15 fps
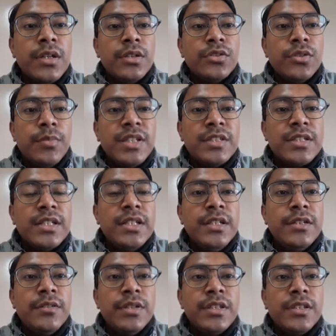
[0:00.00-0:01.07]
So basically
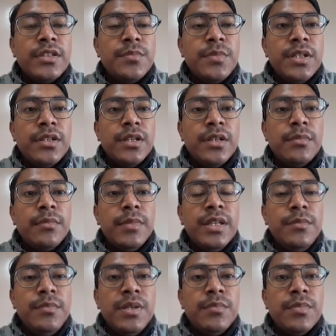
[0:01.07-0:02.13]
during this period,
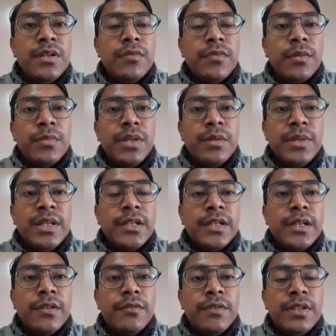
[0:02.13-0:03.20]
many people from neighboring
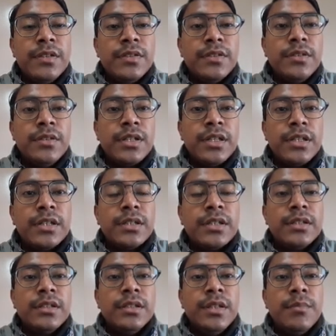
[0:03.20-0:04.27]
countries, okay,
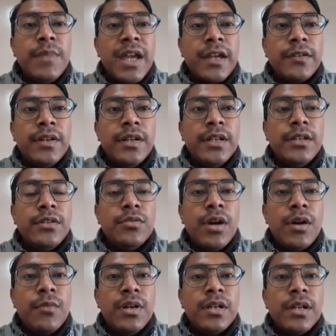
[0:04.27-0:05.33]
they migrated to
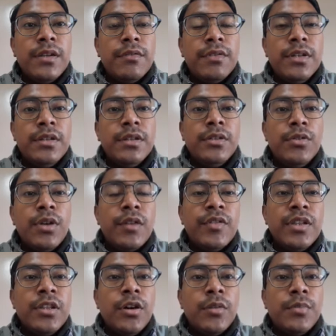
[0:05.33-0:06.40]
our country to
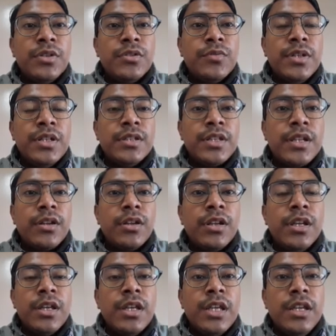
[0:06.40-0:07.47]
avail the opportunities and all.
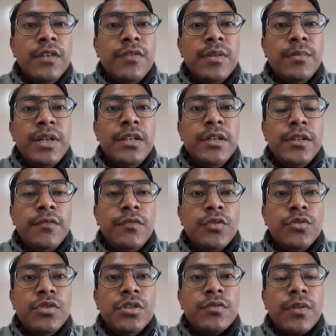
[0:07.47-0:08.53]
Even many
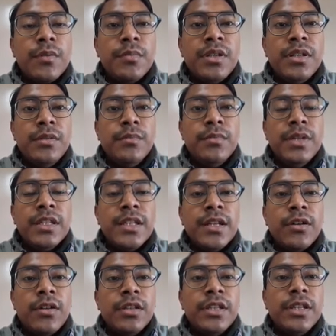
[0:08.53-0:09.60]
refugees from Tibet
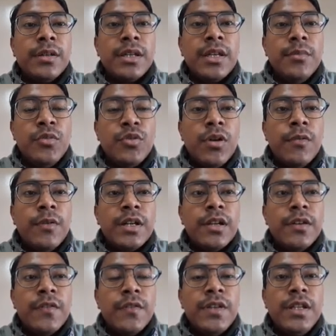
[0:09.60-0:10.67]
and all, they came to our
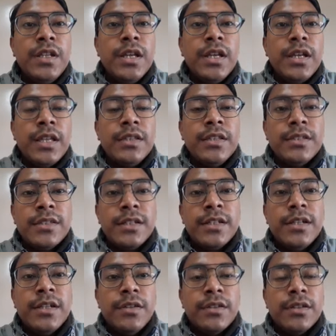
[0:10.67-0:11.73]
country and they
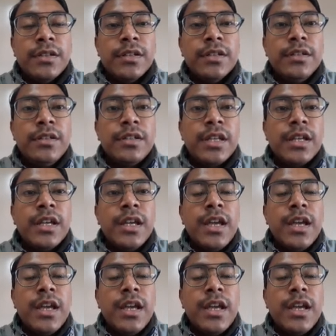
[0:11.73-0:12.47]
settled here. Okay,